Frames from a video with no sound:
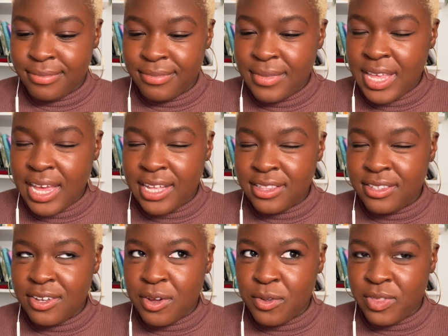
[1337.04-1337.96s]
Yeah,
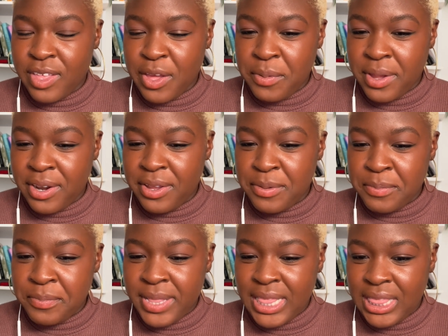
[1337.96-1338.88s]
don't think about
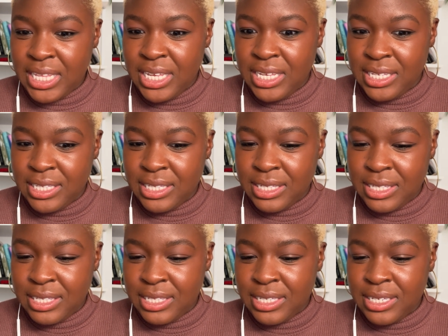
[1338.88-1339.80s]
him,
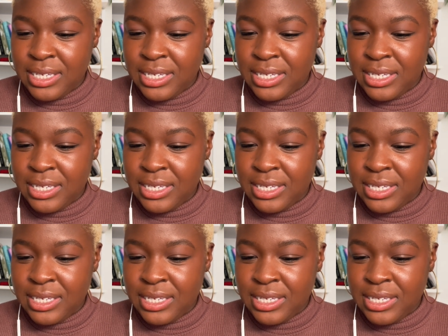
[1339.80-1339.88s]
please.